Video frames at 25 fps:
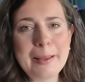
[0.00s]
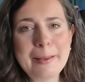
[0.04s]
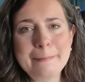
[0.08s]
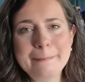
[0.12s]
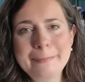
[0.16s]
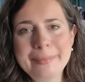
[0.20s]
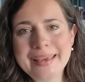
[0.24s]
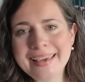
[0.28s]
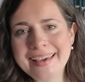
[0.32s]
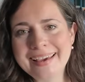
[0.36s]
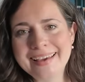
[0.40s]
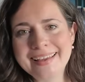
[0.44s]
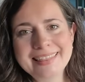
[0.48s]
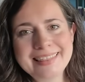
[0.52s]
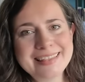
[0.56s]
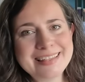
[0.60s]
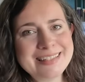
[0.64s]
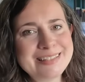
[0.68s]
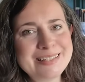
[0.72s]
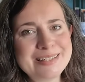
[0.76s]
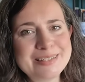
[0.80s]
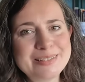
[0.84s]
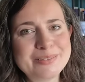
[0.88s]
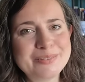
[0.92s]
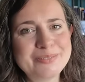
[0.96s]
But yeah,
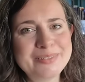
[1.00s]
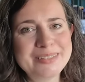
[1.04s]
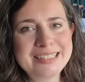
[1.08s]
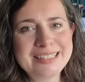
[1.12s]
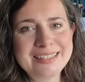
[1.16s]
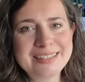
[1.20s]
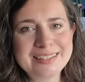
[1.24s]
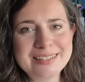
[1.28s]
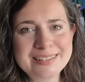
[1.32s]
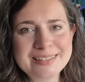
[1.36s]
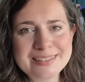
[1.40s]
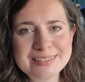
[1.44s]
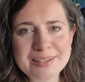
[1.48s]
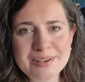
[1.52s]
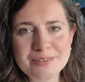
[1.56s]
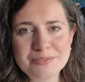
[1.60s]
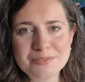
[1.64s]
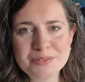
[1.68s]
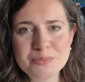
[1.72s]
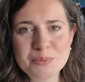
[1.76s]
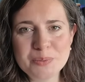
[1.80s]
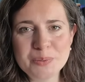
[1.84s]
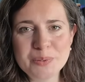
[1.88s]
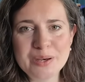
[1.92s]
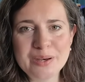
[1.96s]
this is a really nice,
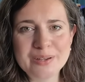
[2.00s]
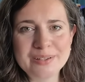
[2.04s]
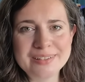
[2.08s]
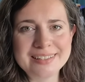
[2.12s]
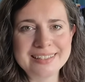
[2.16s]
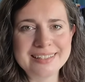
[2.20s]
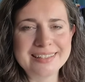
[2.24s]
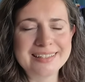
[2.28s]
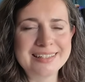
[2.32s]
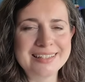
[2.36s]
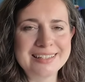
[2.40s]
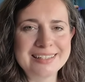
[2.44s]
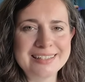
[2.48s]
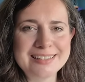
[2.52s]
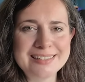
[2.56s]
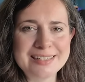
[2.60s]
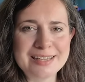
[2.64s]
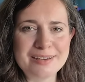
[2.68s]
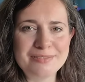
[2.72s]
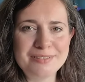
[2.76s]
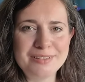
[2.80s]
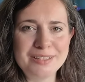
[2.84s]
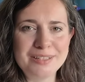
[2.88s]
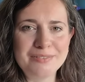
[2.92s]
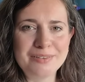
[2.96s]
comfortable cardigan that I can
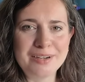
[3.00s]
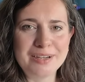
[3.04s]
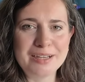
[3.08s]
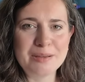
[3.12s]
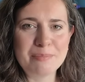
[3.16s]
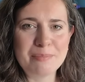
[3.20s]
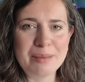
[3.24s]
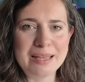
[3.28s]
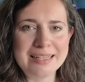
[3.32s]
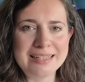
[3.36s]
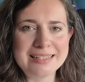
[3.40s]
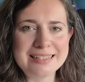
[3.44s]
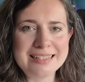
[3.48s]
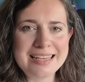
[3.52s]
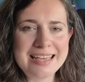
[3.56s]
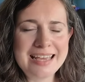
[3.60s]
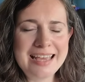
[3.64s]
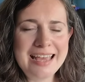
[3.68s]
definitely recommend.